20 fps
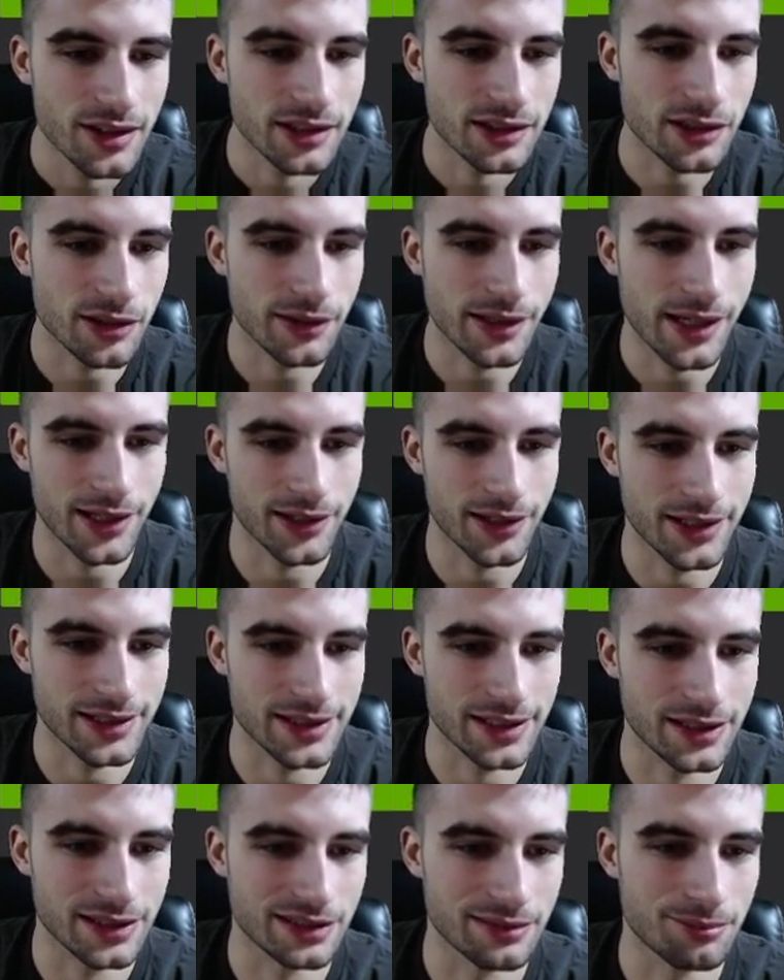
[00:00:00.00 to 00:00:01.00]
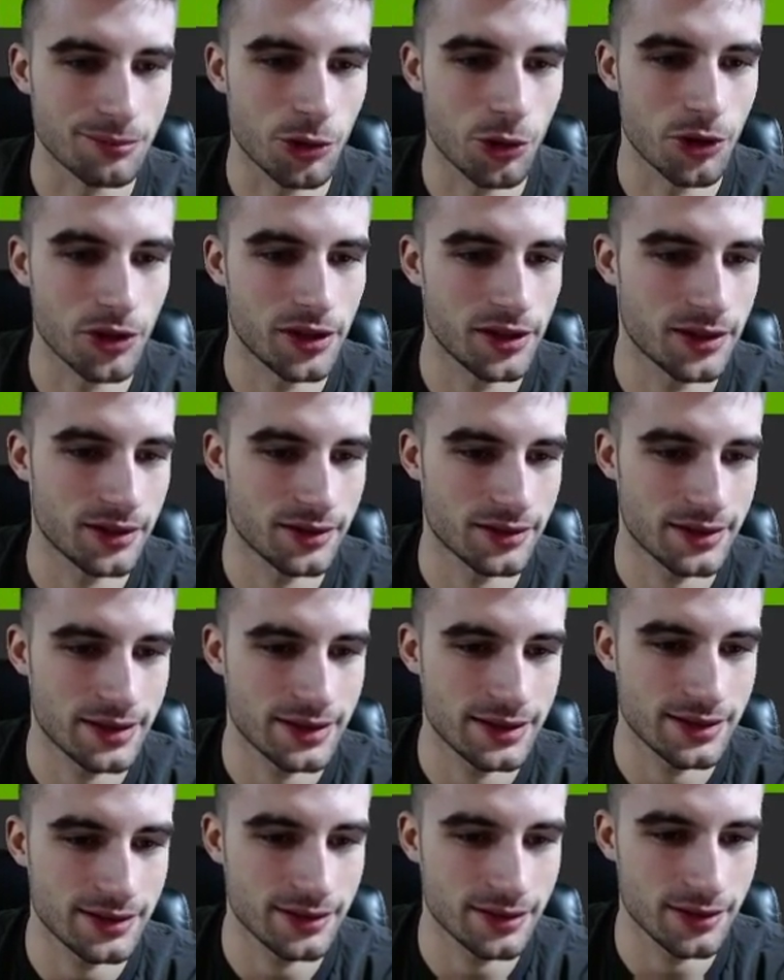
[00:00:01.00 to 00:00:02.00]
Scrolling down the list, here, some more.
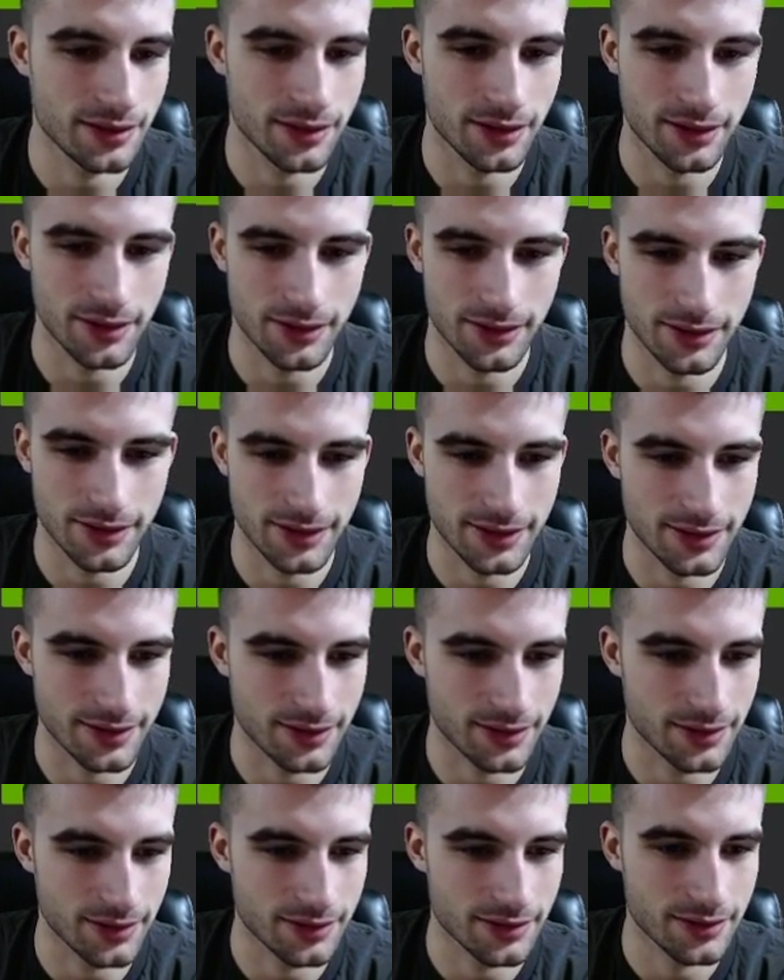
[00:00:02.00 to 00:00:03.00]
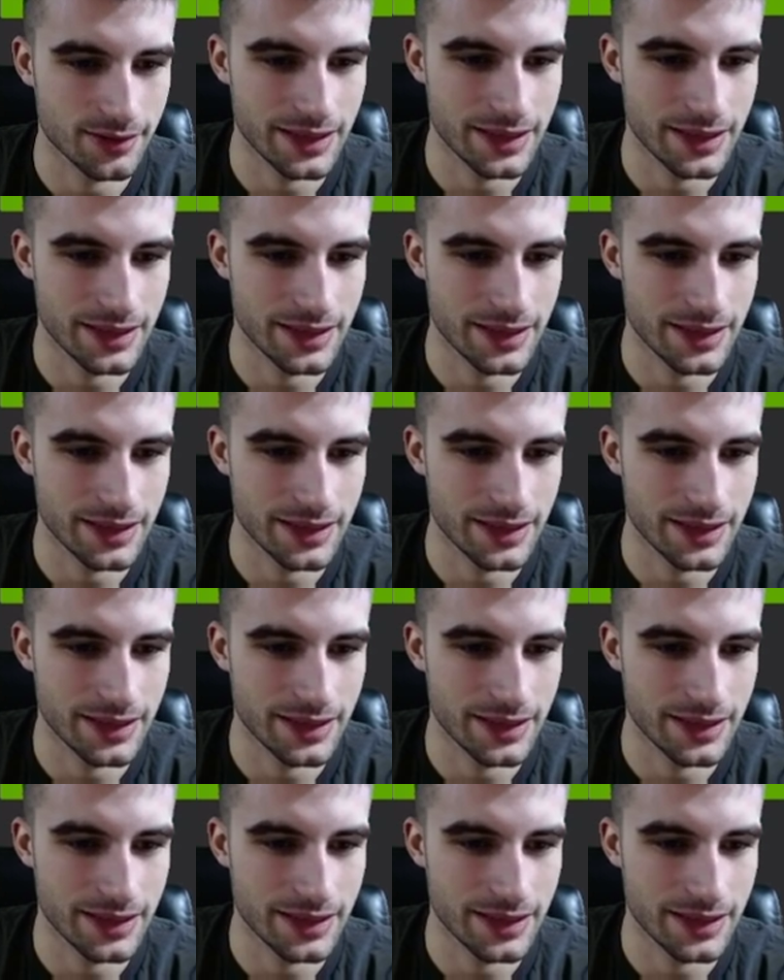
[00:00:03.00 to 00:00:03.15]
Uh, let's see.